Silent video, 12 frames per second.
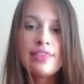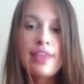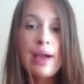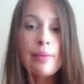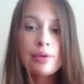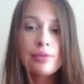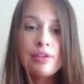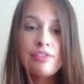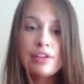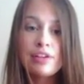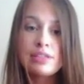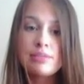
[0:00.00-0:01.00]
that would
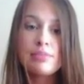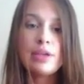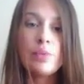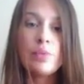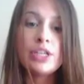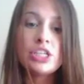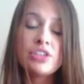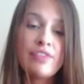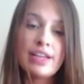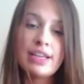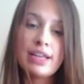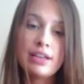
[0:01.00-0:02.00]
reveal to me which
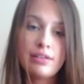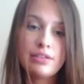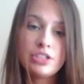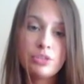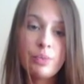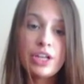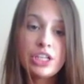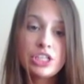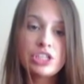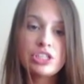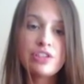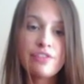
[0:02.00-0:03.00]

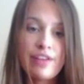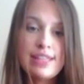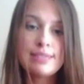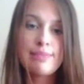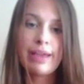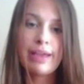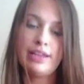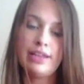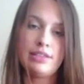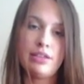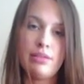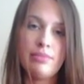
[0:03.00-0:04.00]
defense
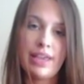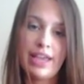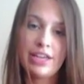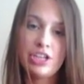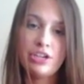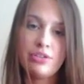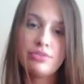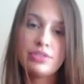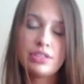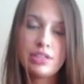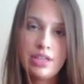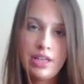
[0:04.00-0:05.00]
mechanism they had used.